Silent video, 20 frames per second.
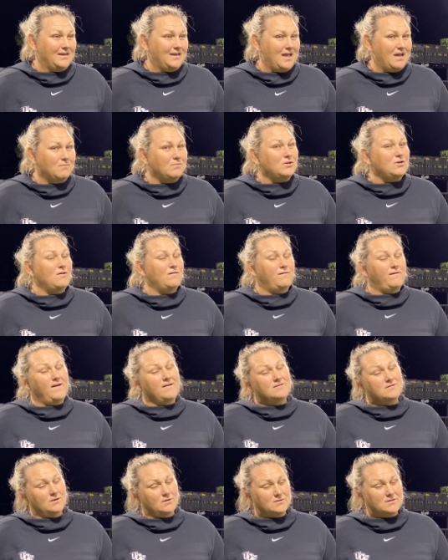and when you
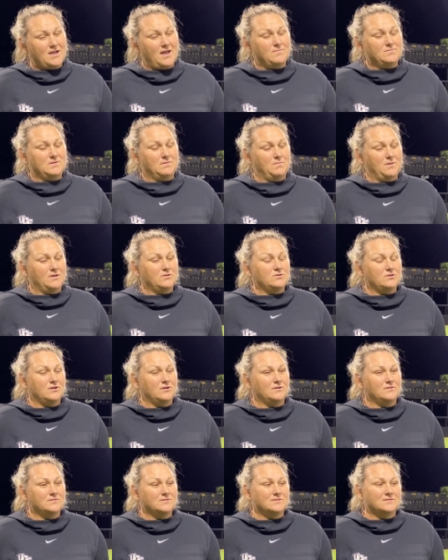face those types of
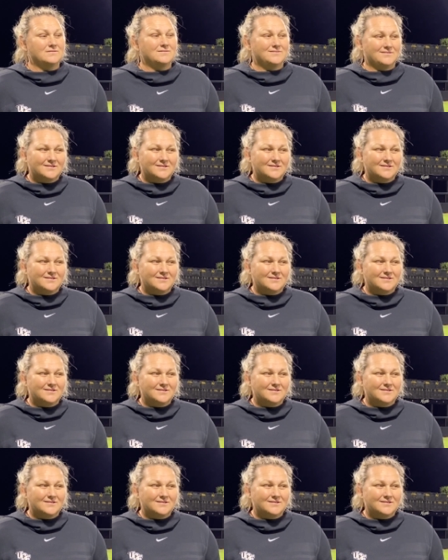pictures